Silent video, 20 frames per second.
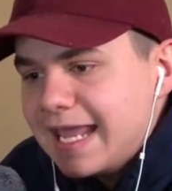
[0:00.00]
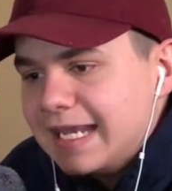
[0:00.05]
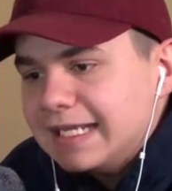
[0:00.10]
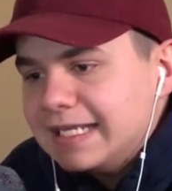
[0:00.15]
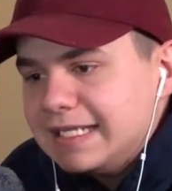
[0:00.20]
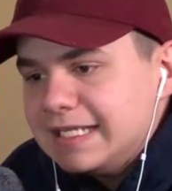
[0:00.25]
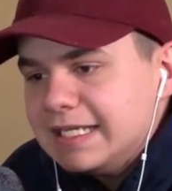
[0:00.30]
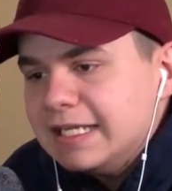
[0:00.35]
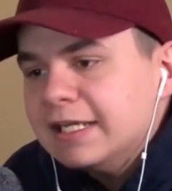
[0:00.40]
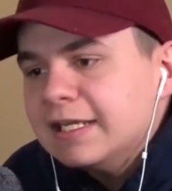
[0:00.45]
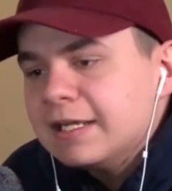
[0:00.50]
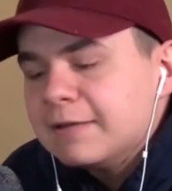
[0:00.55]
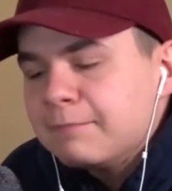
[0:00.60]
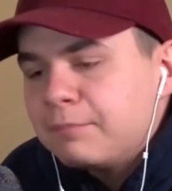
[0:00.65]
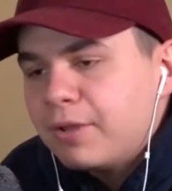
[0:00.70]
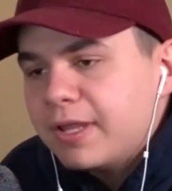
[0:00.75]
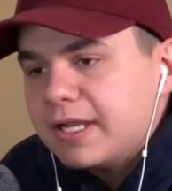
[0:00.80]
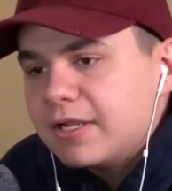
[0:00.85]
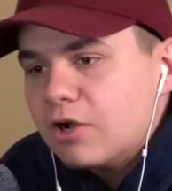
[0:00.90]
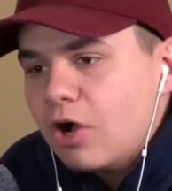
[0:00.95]
and eat
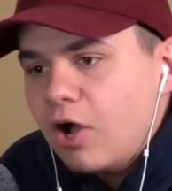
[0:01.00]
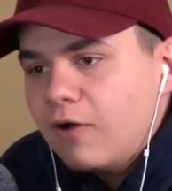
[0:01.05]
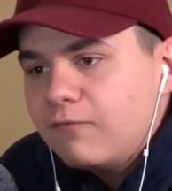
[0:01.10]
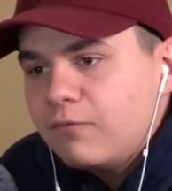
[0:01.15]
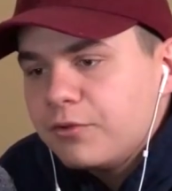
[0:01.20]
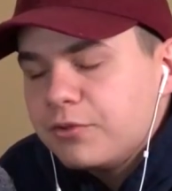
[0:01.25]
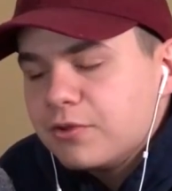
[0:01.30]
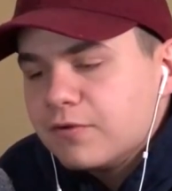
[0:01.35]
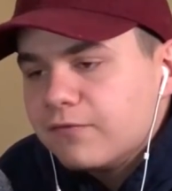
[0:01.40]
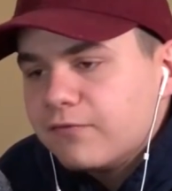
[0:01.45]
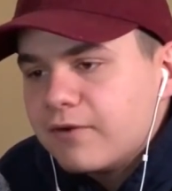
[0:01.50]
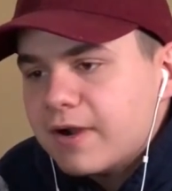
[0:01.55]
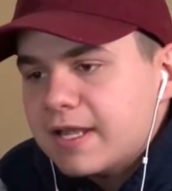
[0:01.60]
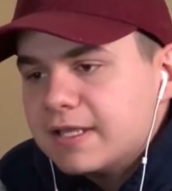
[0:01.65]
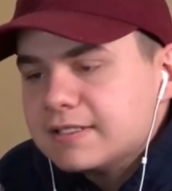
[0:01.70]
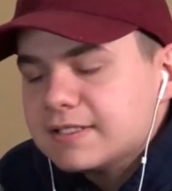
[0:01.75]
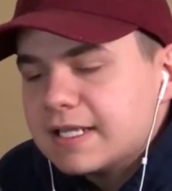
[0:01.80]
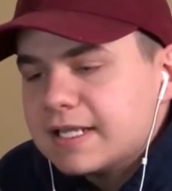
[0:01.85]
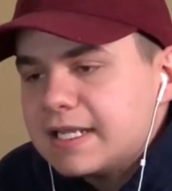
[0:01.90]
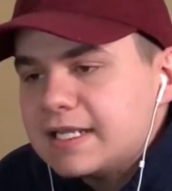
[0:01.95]
and play golf with your
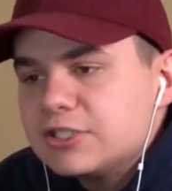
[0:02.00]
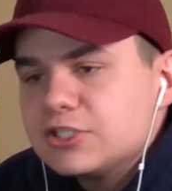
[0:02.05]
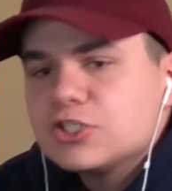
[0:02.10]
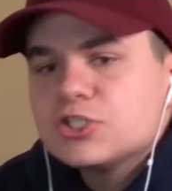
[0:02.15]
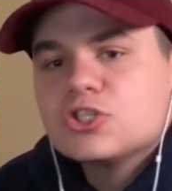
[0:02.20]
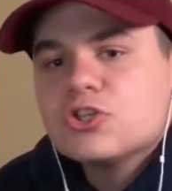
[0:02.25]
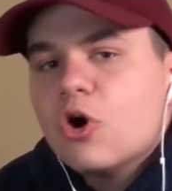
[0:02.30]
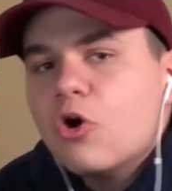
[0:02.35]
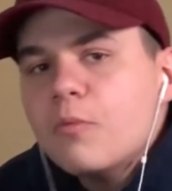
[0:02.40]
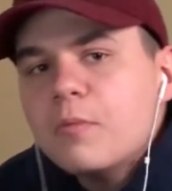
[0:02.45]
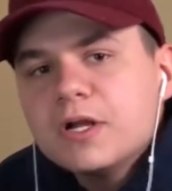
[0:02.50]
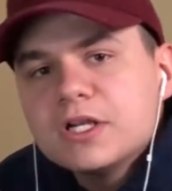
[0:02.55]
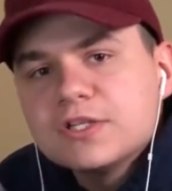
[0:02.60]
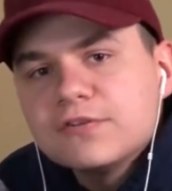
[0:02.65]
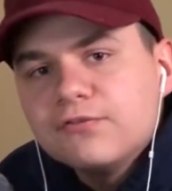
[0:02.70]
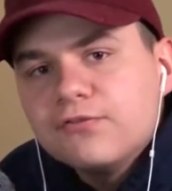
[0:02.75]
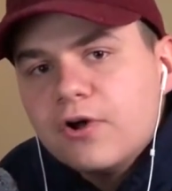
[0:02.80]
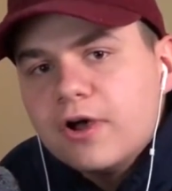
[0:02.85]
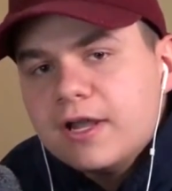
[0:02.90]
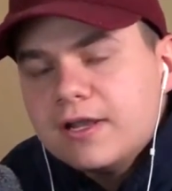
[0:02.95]
friends. Like, it's so
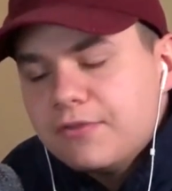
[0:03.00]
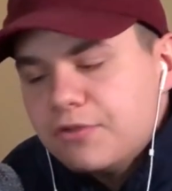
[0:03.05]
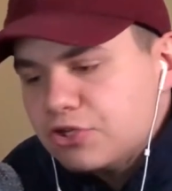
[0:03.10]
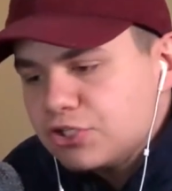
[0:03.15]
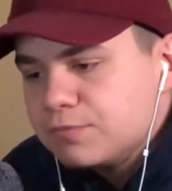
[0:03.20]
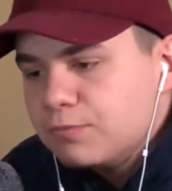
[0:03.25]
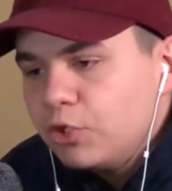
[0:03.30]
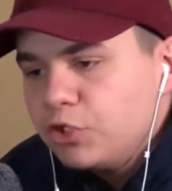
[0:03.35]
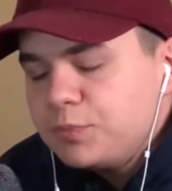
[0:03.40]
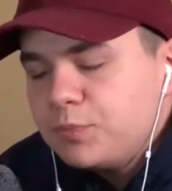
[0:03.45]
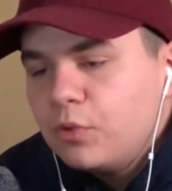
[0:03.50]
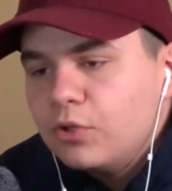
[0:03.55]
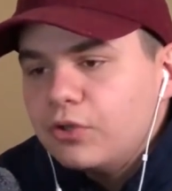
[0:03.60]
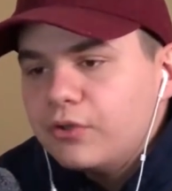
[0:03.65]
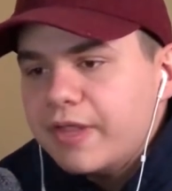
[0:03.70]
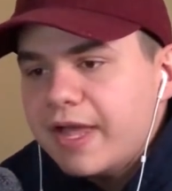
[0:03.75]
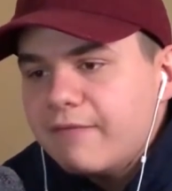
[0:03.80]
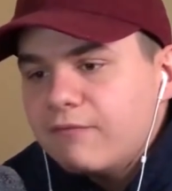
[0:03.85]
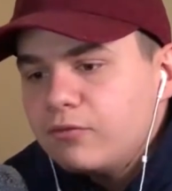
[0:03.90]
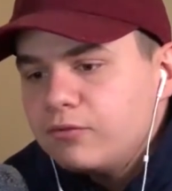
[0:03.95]
much fun. There's
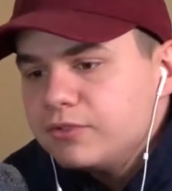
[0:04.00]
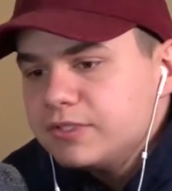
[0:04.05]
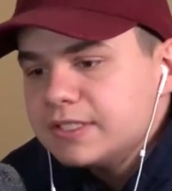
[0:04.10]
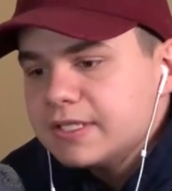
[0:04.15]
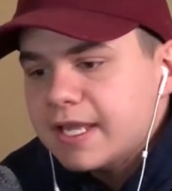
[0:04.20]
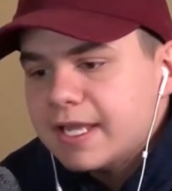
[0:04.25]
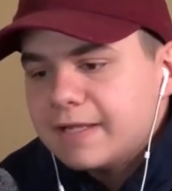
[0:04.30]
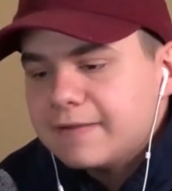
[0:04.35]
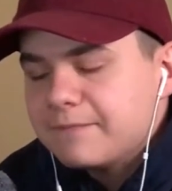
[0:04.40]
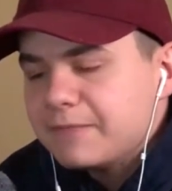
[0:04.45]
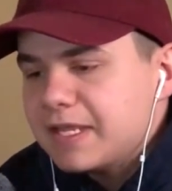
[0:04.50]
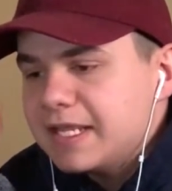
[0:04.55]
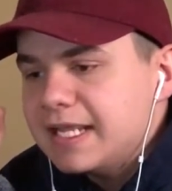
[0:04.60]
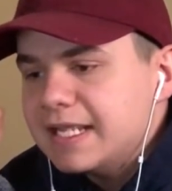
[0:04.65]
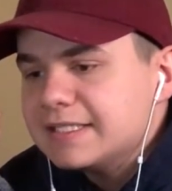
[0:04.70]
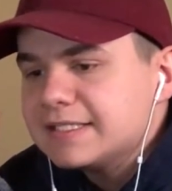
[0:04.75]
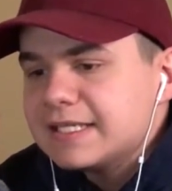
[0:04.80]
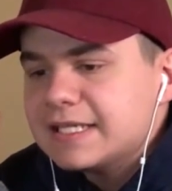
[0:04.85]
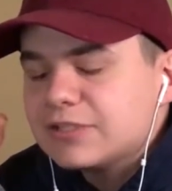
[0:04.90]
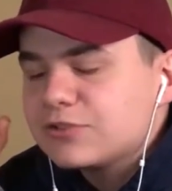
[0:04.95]
multiple levels. Like,
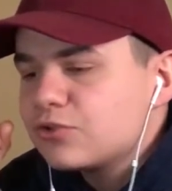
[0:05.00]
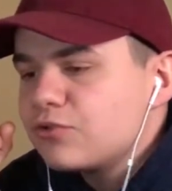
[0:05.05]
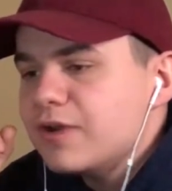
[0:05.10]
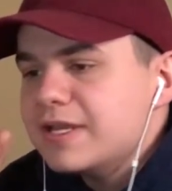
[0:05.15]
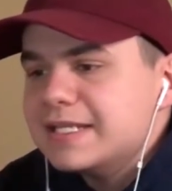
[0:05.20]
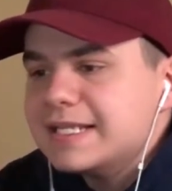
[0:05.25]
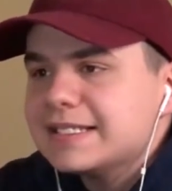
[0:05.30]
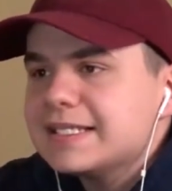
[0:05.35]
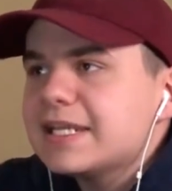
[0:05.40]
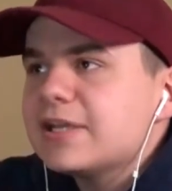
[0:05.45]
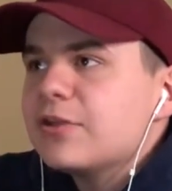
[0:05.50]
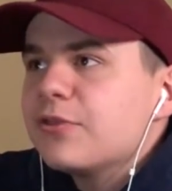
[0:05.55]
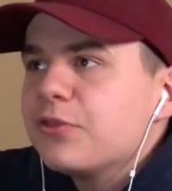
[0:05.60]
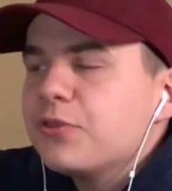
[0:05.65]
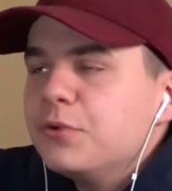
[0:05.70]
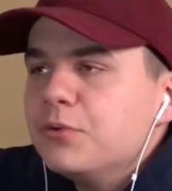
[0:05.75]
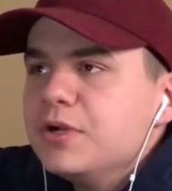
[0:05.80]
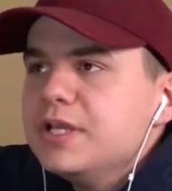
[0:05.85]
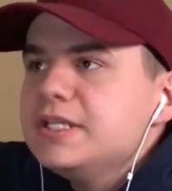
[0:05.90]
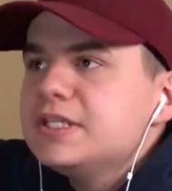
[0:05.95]
it's crazy. It's like a
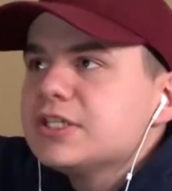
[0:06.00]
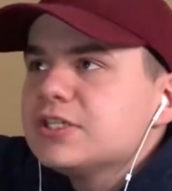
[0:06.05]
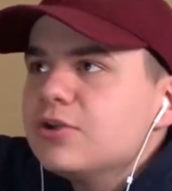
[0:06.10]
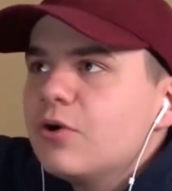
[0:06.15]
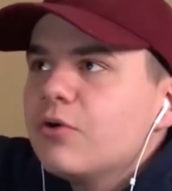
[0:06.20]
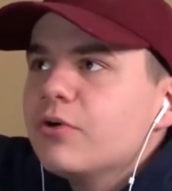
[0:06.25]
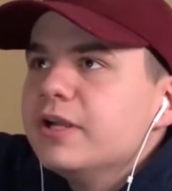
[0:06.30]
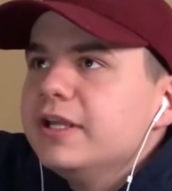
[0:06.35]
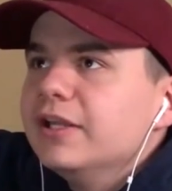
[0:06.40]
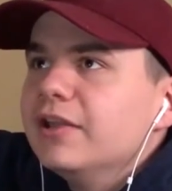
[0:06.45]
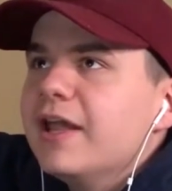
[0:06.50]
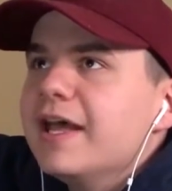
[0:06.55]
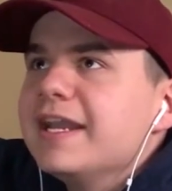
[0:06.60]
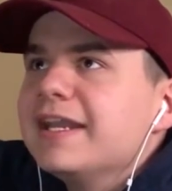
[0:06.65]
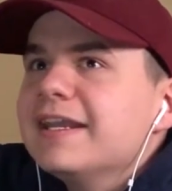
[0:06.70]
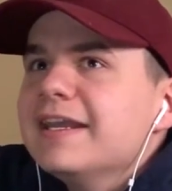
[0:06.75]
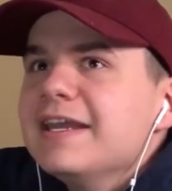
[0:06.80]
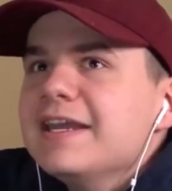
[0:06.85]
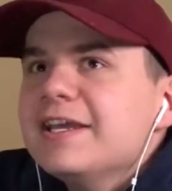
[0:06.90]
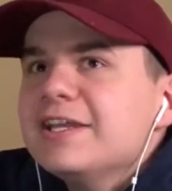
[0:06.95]
3-story
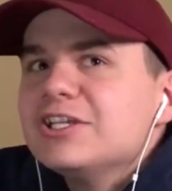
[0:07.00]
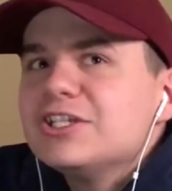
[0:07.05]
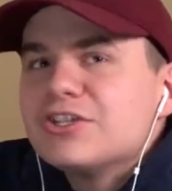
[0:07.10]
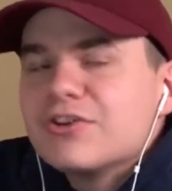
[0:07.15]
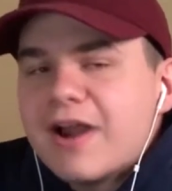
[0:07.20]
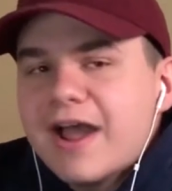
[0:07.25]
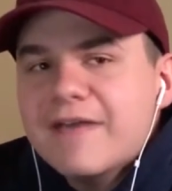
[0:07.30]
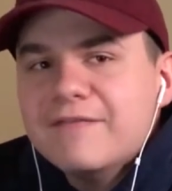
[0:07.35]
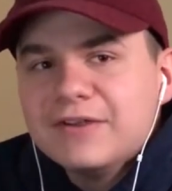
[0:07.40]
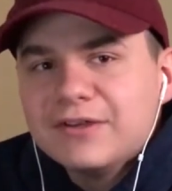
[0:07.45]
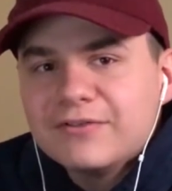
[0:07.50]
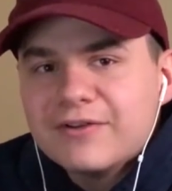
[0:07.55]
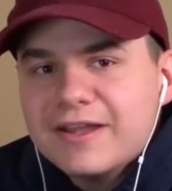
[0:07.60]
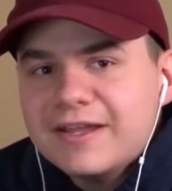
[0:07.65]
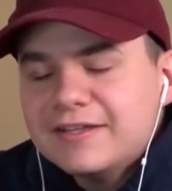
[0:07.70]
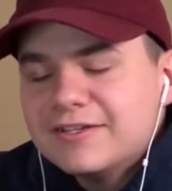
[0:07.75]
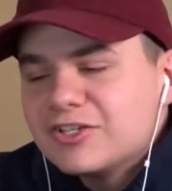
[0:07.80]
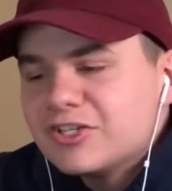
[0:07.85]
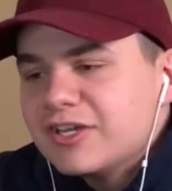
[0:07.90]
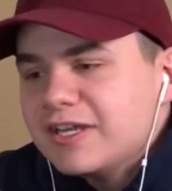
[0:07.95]
like driving
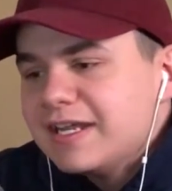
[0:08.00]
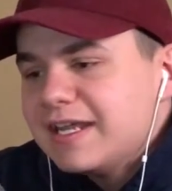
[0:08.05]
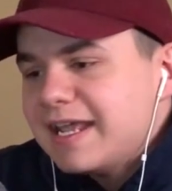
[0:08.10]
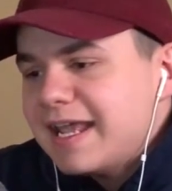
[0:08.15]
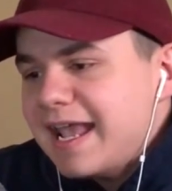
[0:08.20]
range.